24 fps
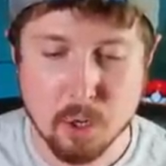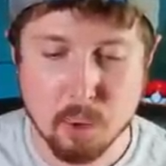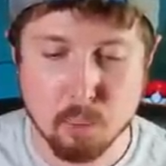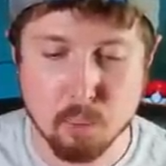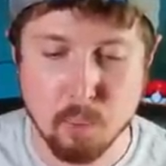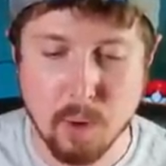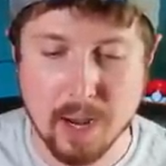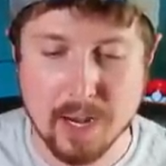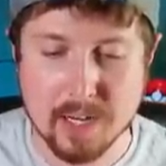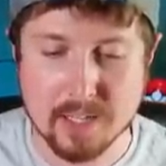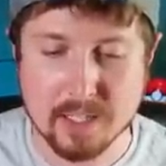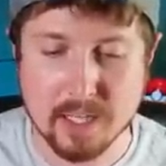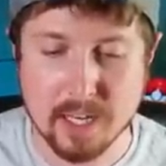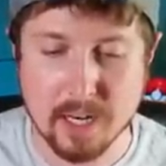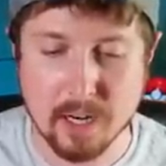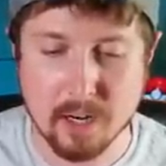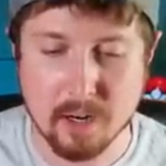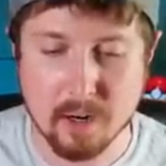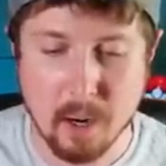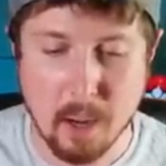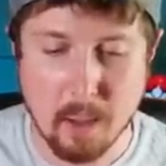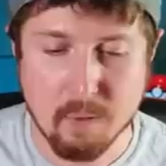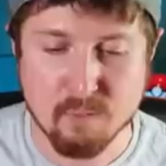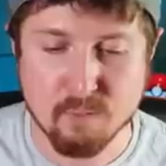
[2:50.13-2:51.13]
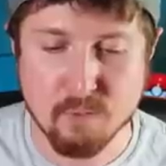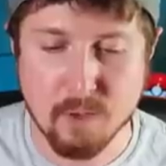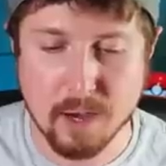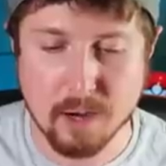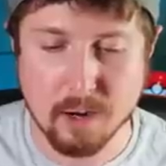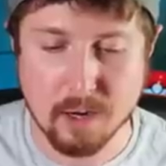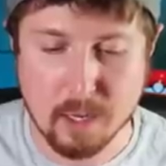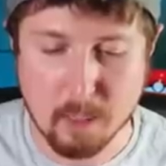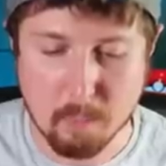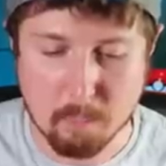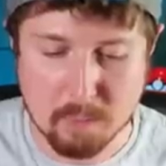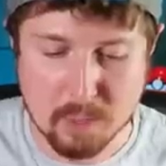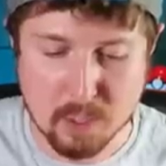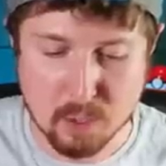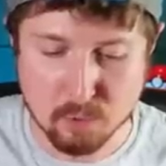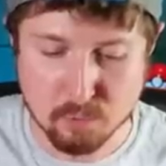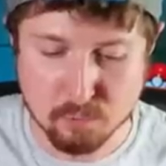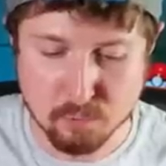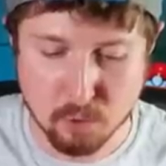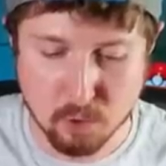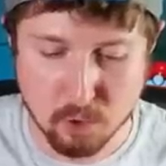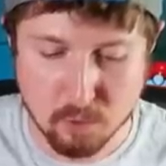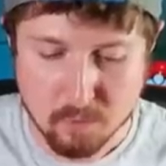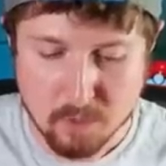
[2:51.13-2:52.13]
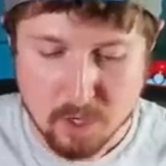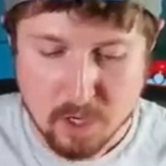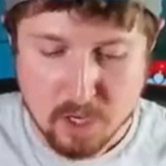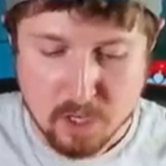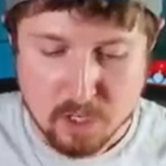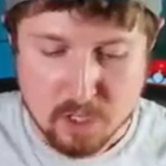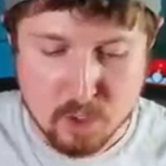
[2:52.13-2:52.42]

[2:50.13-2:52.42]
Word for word: right there. Very beautiful.